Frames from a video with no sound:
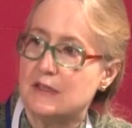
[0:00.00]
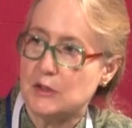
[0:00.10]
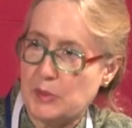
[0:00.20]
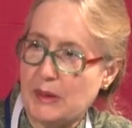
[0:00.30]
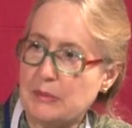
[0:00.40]

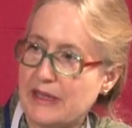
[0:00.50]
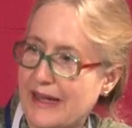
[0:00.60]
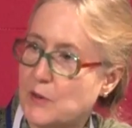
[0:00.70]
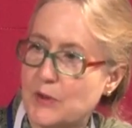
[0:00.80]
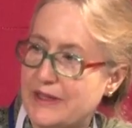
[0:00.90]
to public
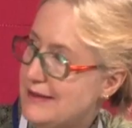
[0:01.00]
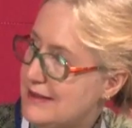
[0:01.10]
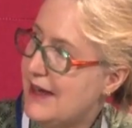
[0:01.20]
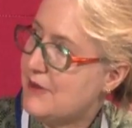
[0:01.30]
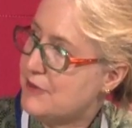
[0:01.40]
equities
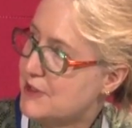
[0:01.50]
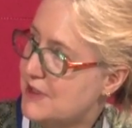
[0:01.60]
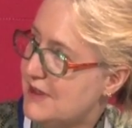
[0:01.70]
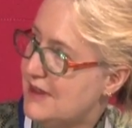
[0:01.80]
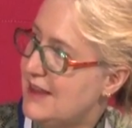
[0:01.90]
in
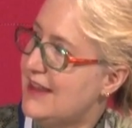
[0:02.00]
Africa.